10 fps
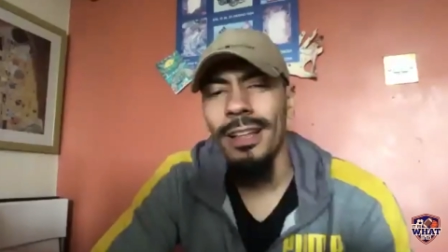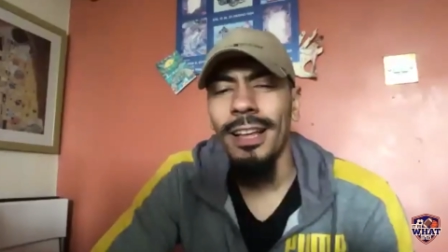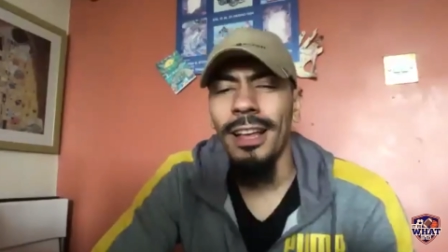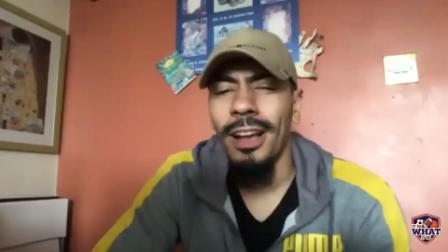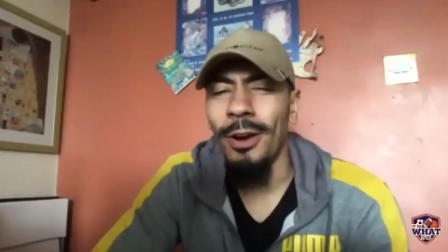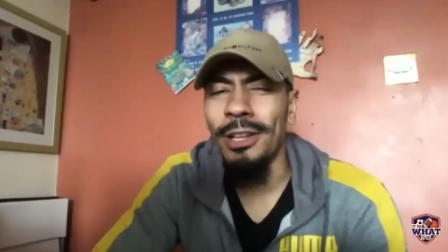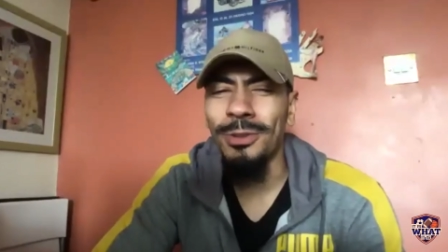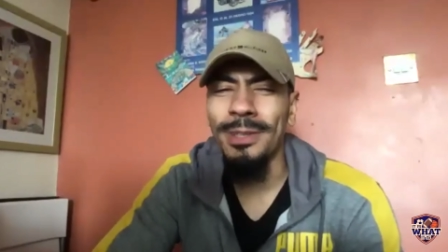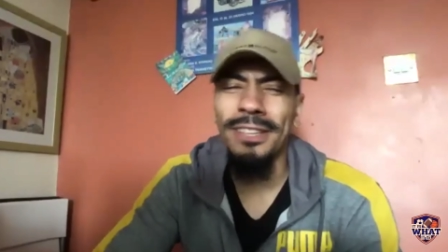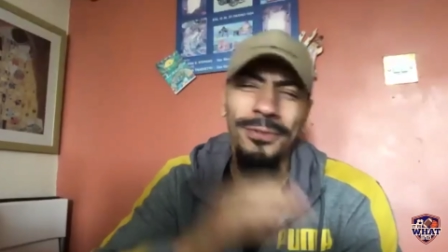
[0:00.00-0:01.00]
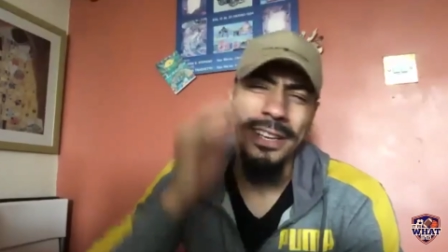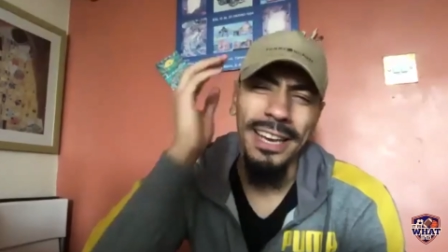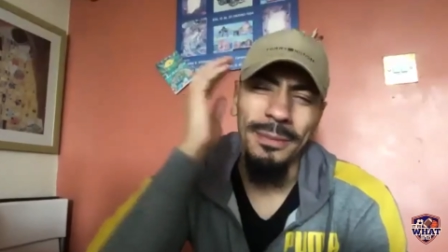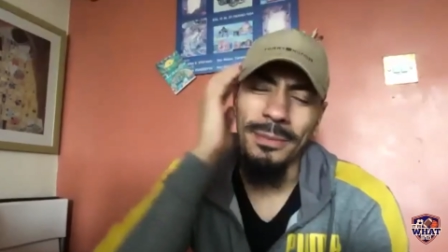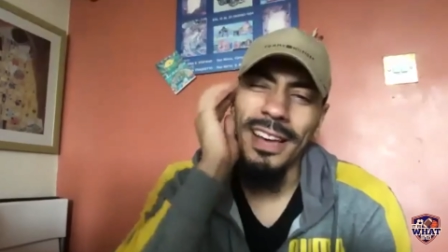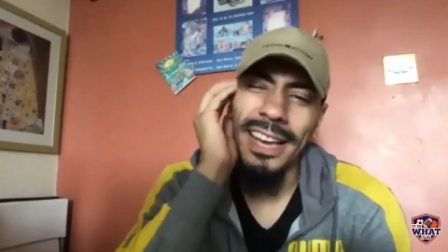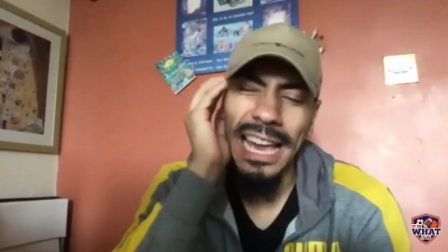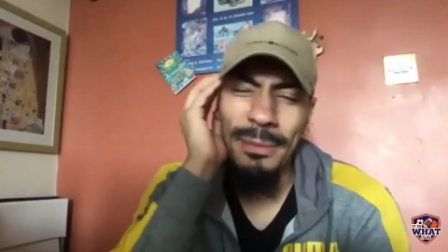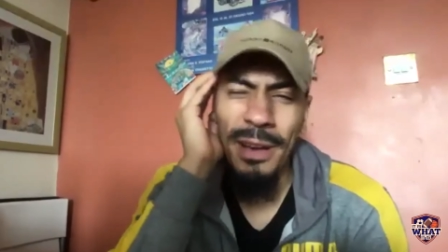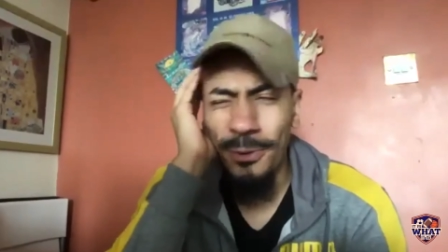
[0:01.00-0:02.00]
going on to a different game, a
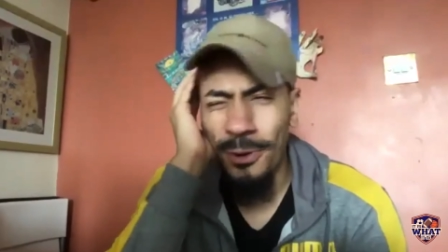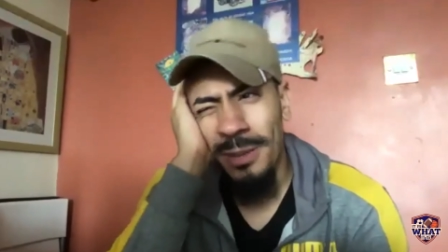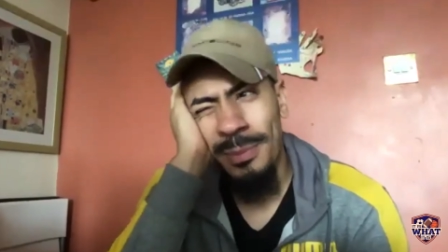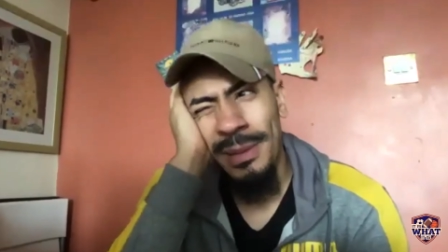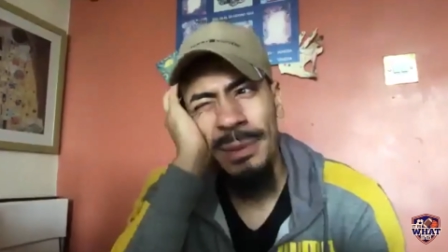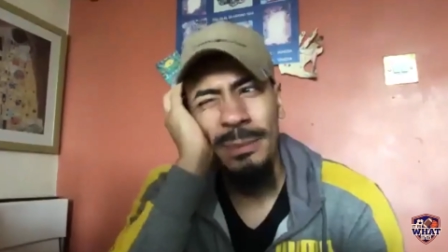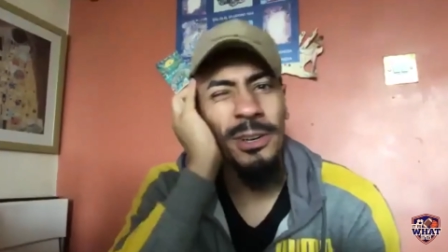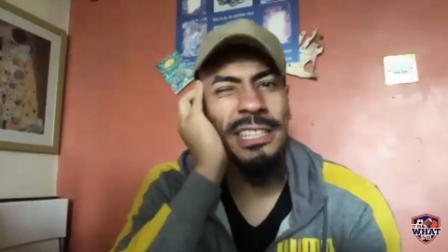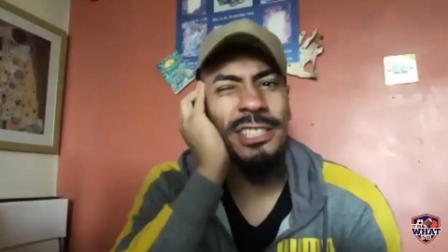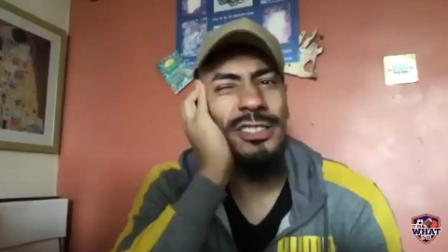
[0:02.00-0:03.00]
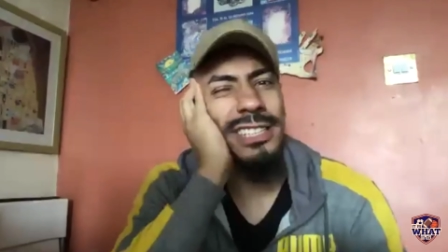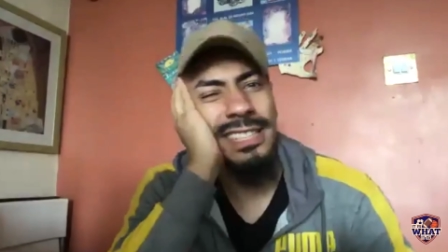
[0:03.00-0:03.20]
game I thought would have been a bit more interesting,